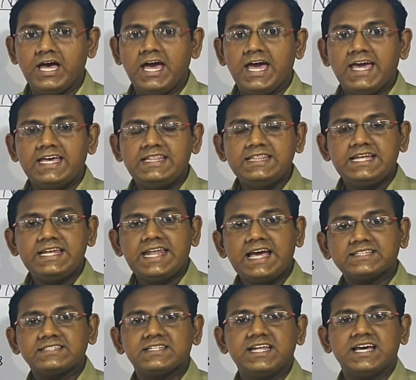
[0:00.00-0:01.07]
In the next
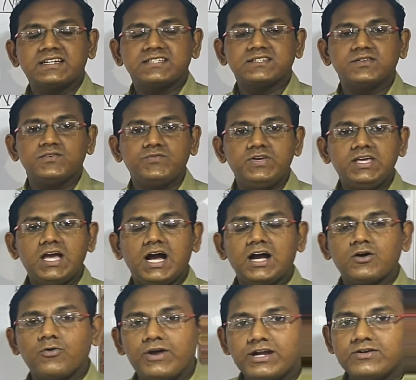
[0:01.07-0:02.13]
lecture, we are
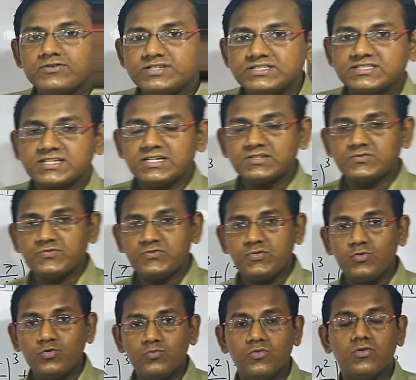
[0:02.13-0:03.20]
going to discuss few
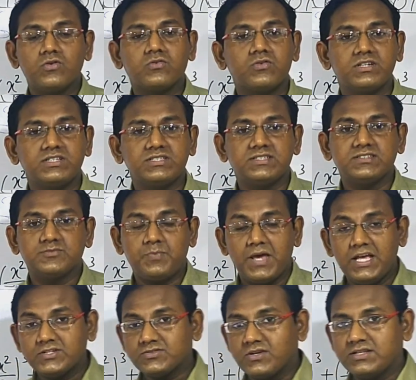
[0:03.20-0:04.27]
more questions
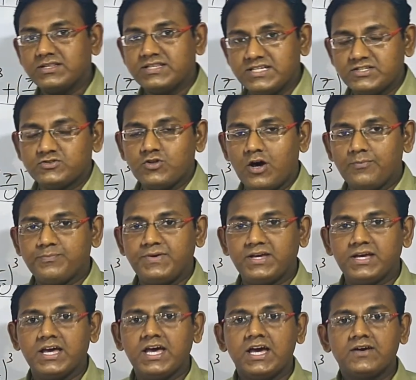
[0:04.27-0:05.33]
based on this topic.
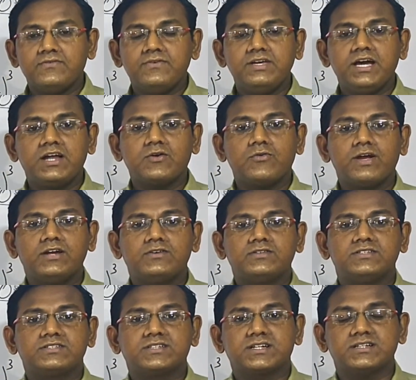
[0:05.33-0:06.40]
We are going to
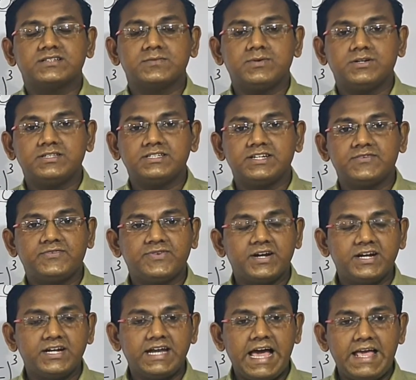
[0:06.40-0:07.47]
discuss about the different
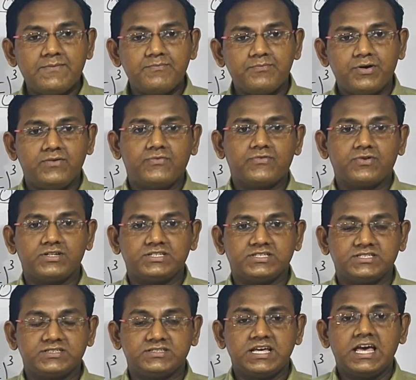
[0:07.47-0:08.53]
type of
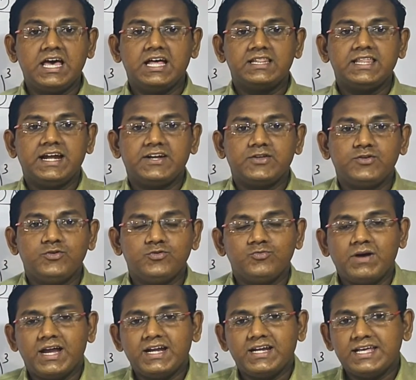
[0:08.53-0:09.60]
questions that you
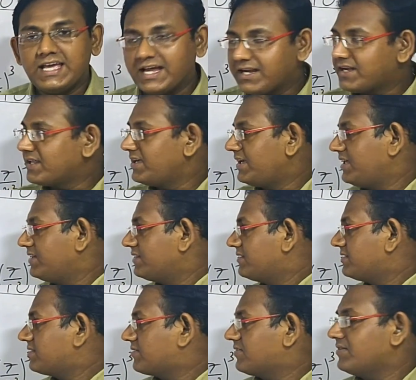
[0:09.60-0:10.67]
might get in
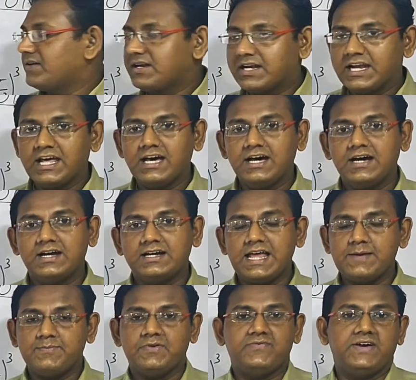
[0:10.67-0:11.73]
this type
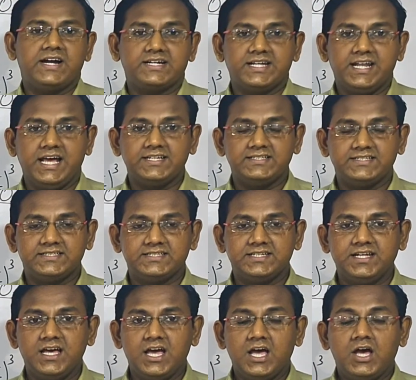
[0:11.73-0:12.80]
of factorization.
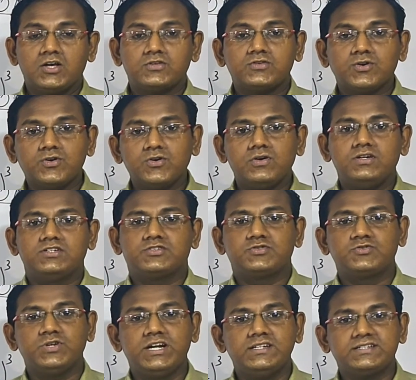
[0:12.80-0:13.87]
So
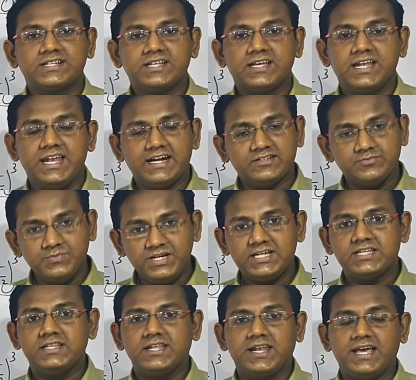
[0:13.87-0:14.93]
students, let's meet in
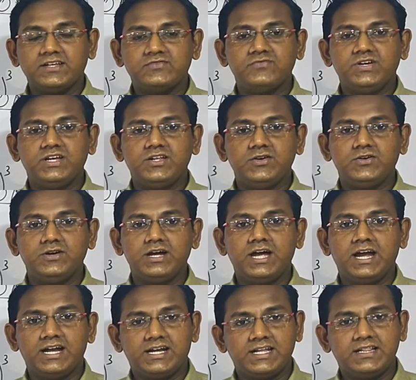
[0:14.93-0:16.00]
the next video.
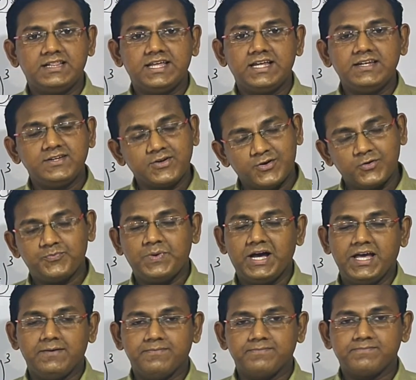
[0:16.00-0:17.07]
Till then, goodbye.